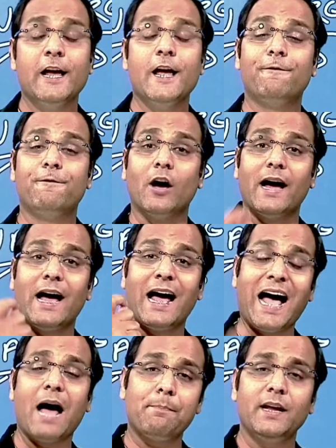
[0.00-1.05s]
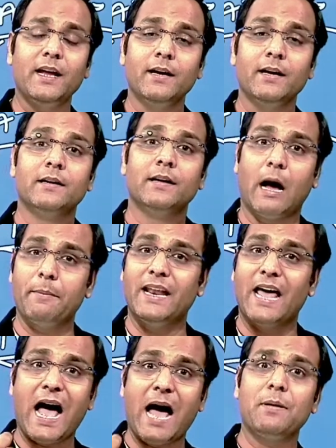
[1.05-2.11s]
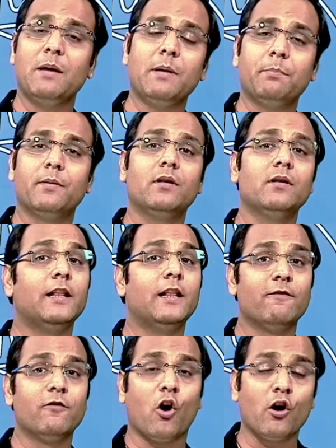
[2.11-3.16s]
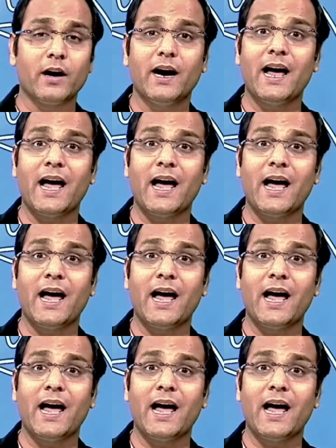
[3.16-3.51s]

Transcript: If you are happy, happy people live longer,